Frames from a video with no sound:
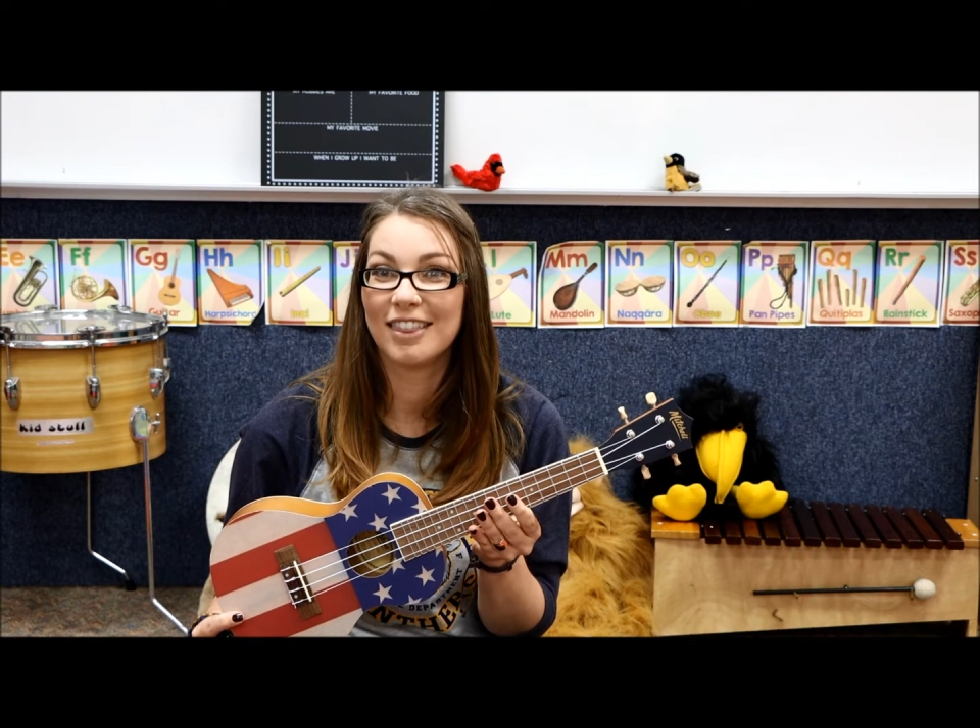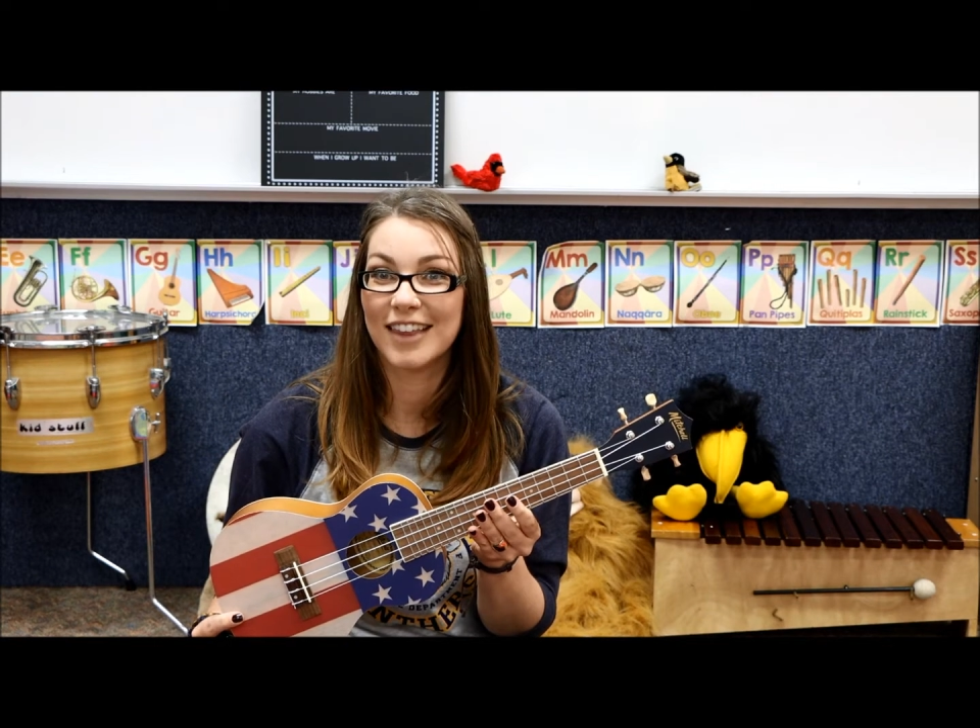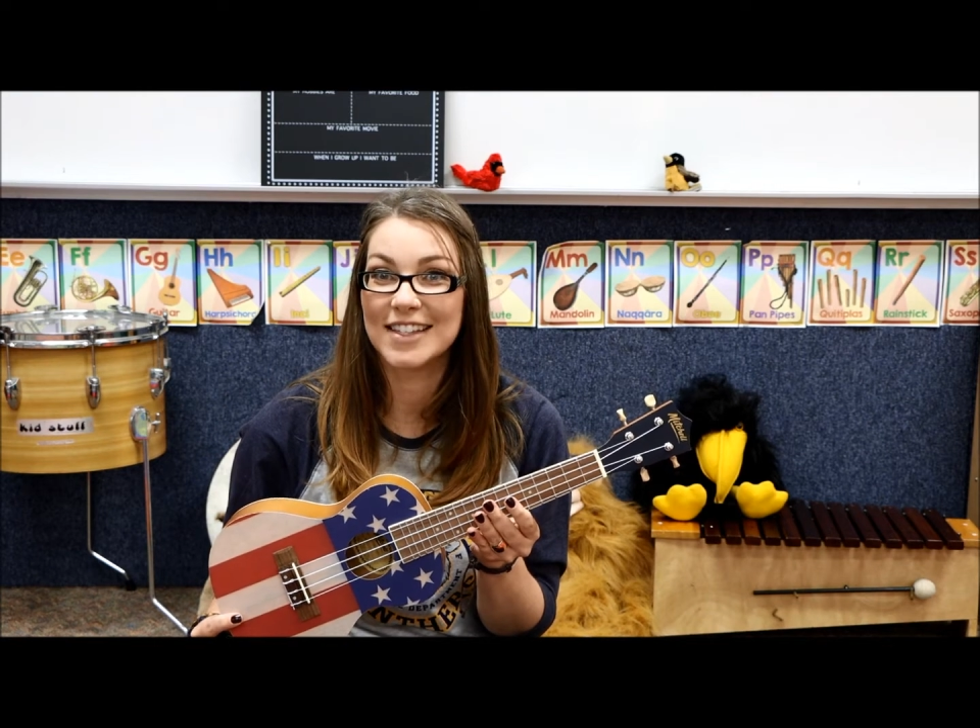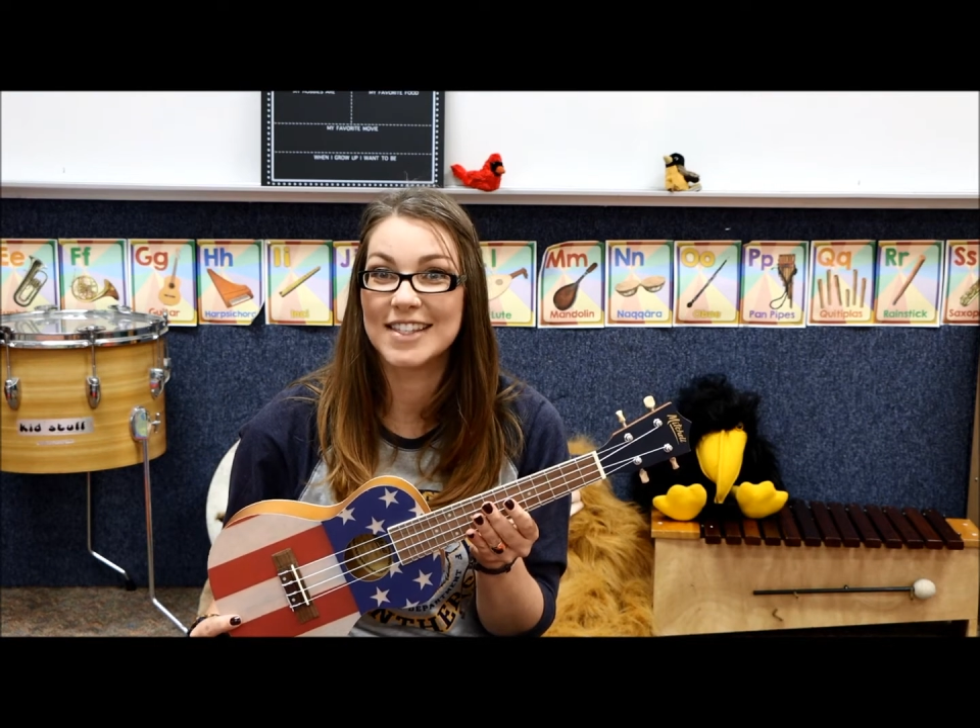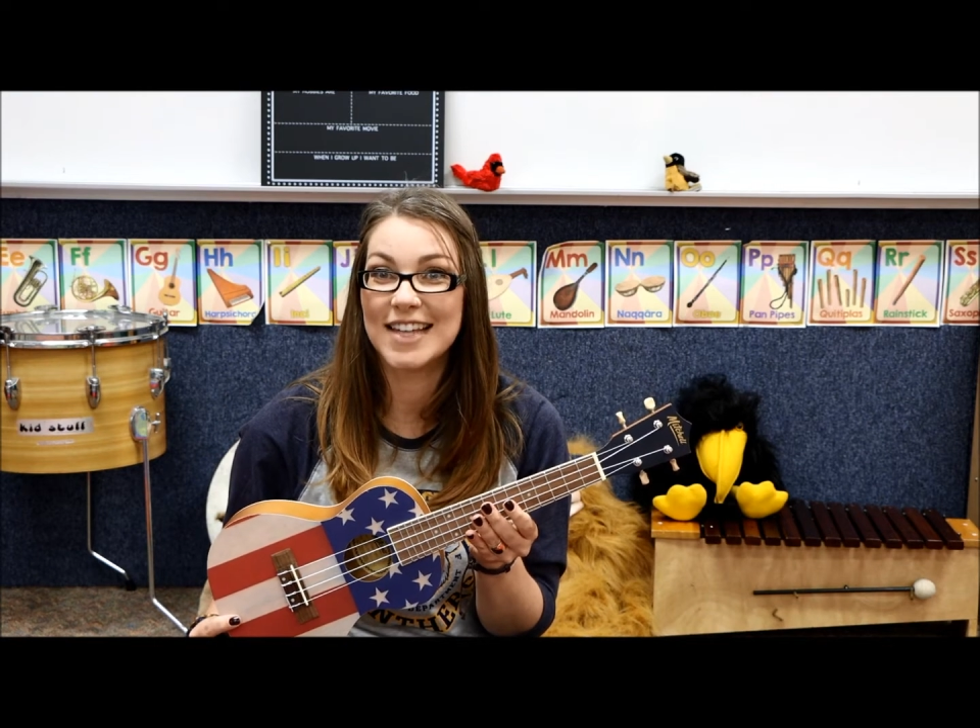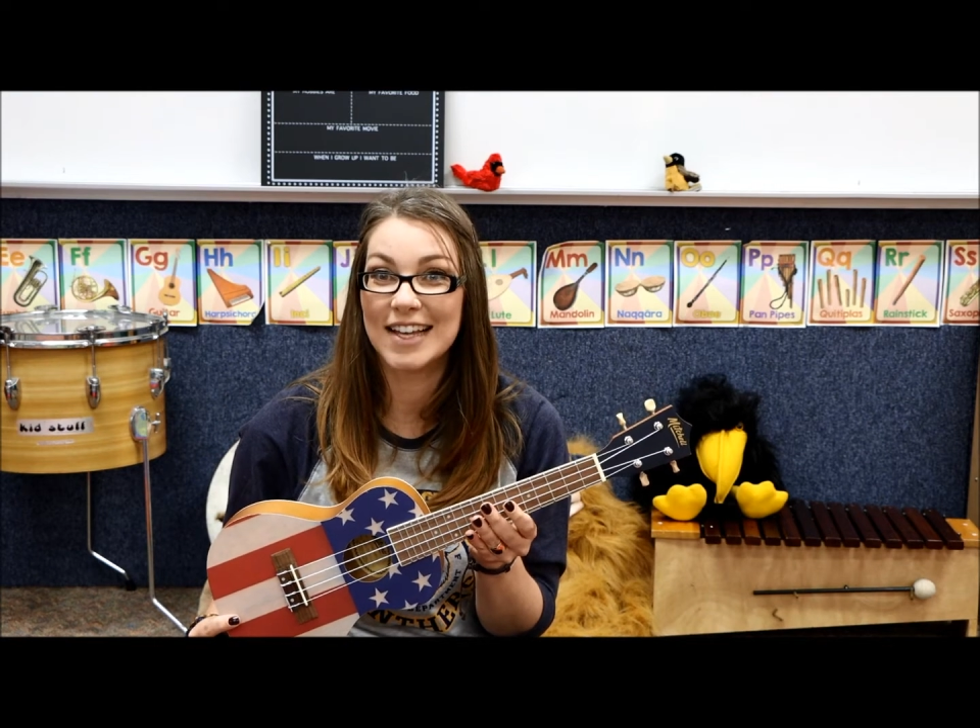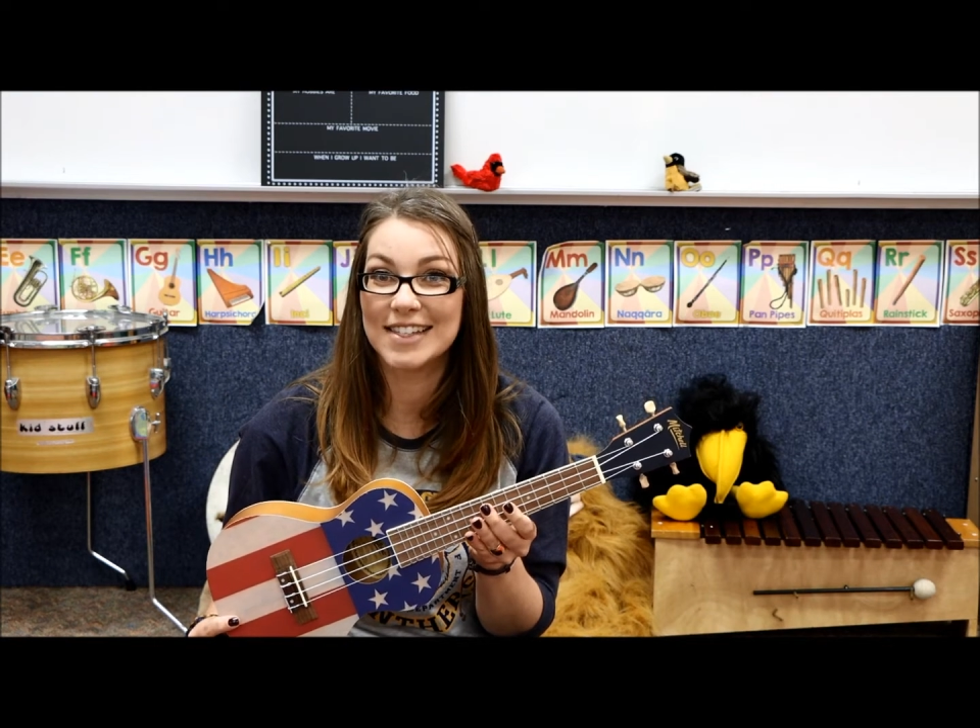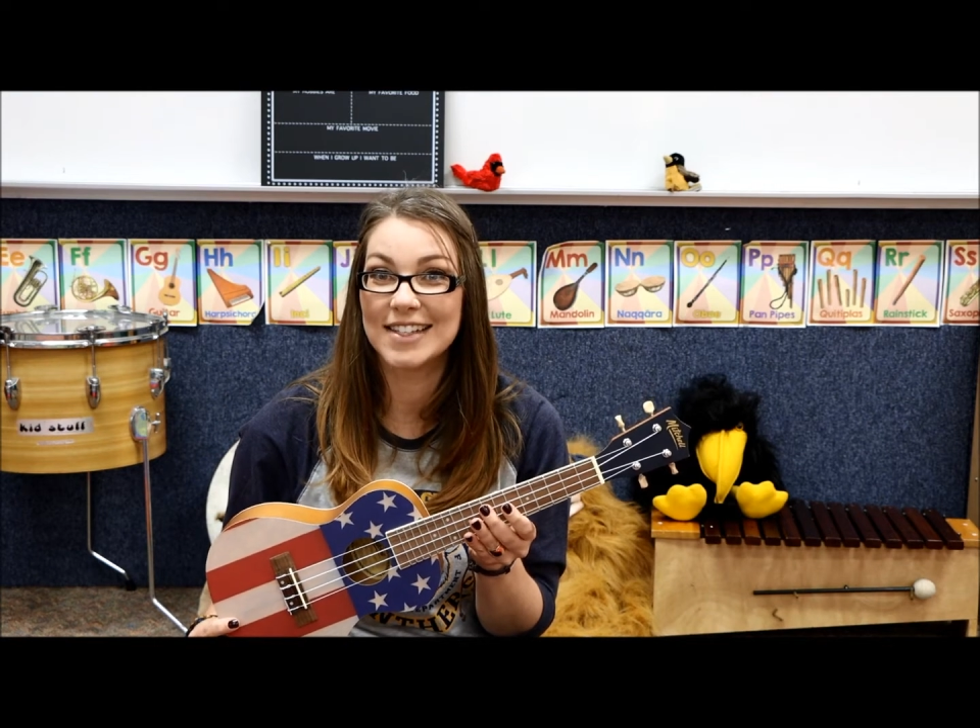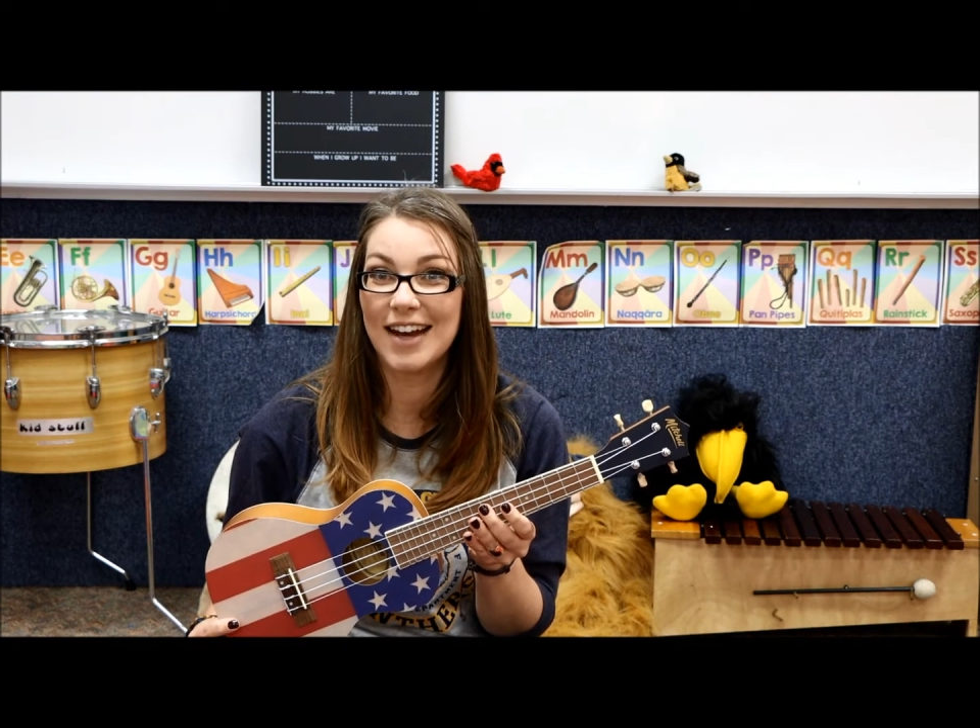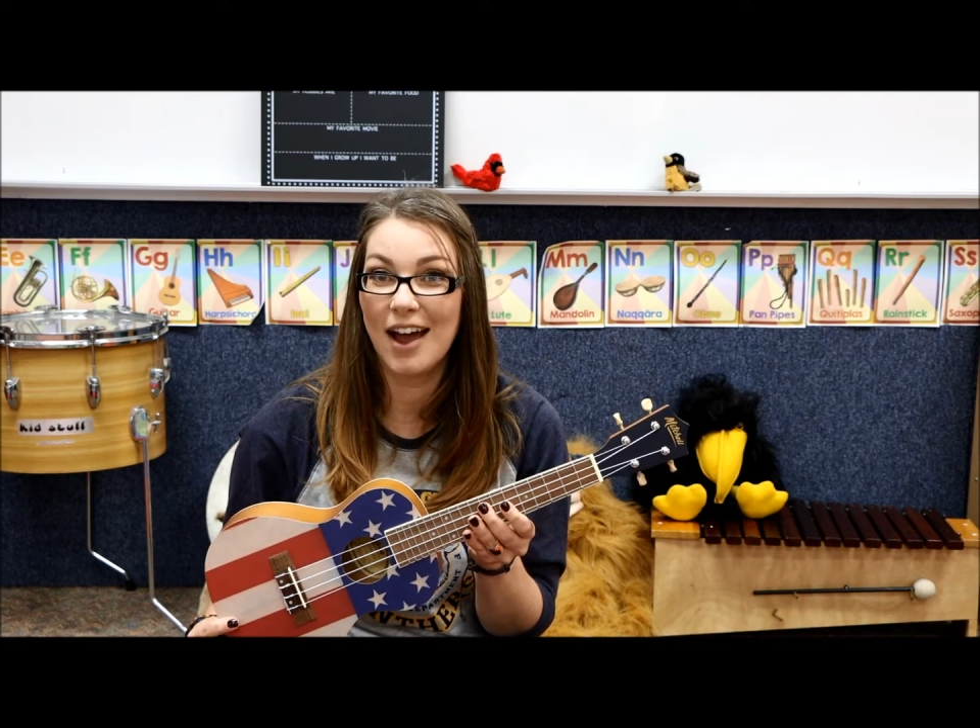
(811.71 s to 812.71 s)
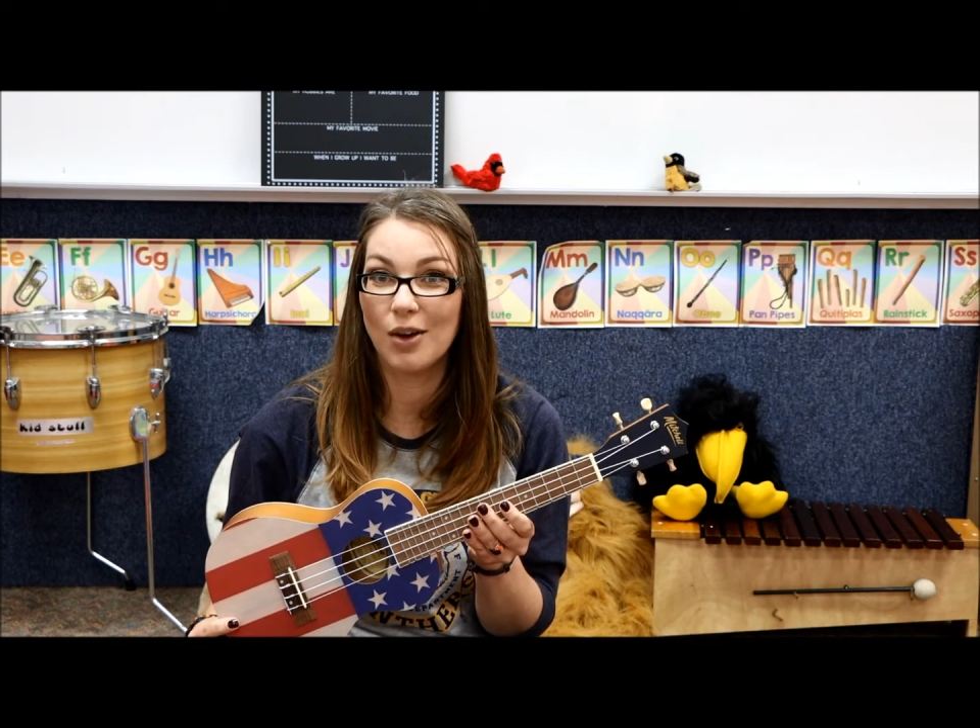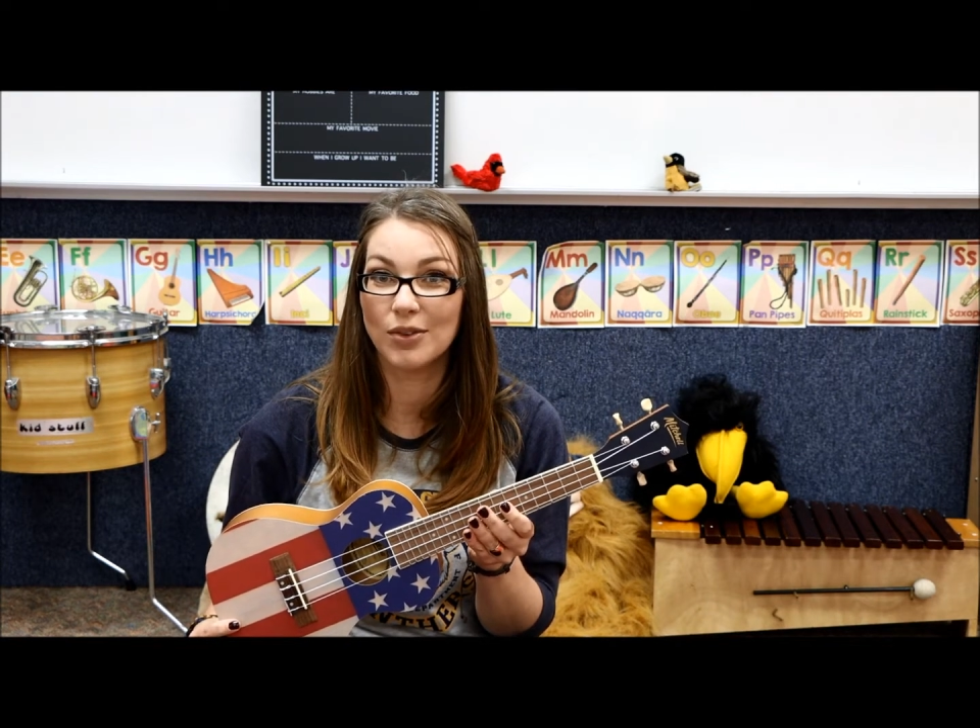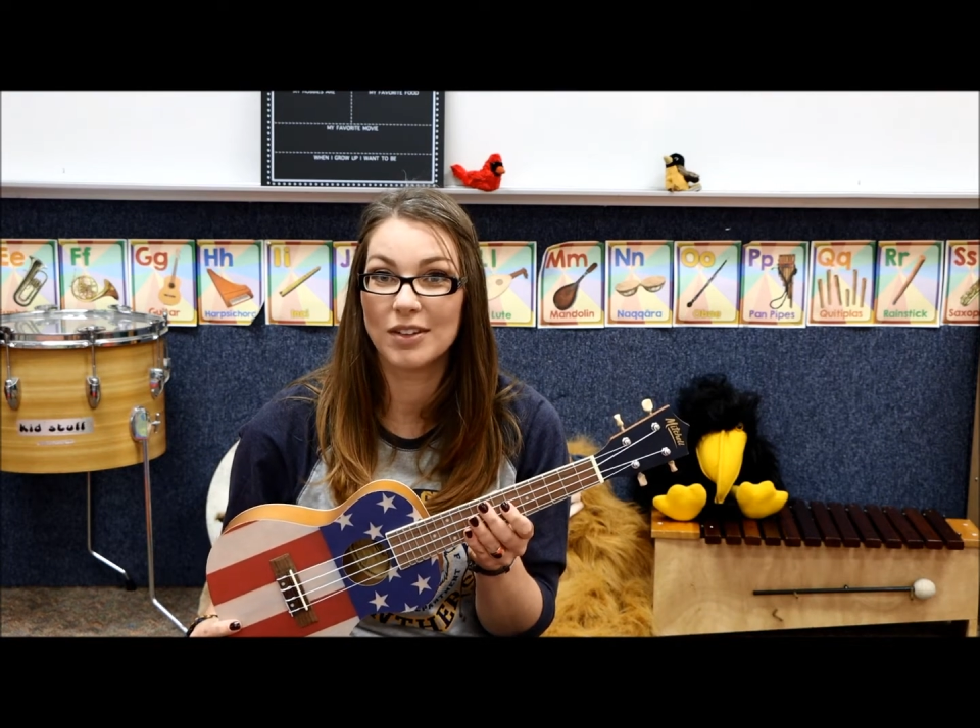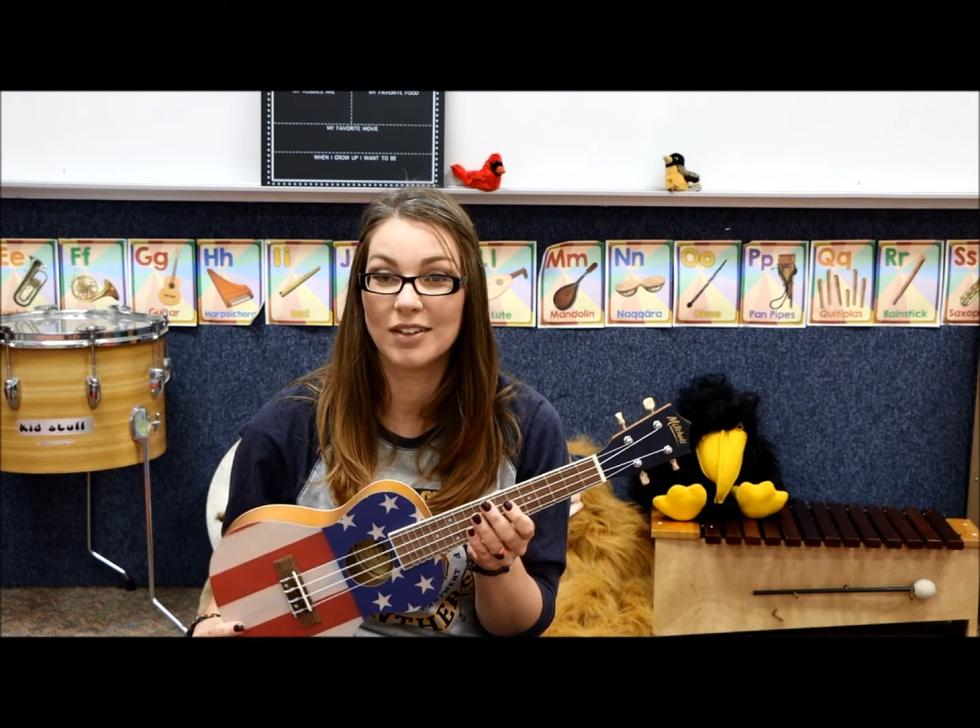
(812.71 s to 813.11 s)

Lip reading: Let's test it out.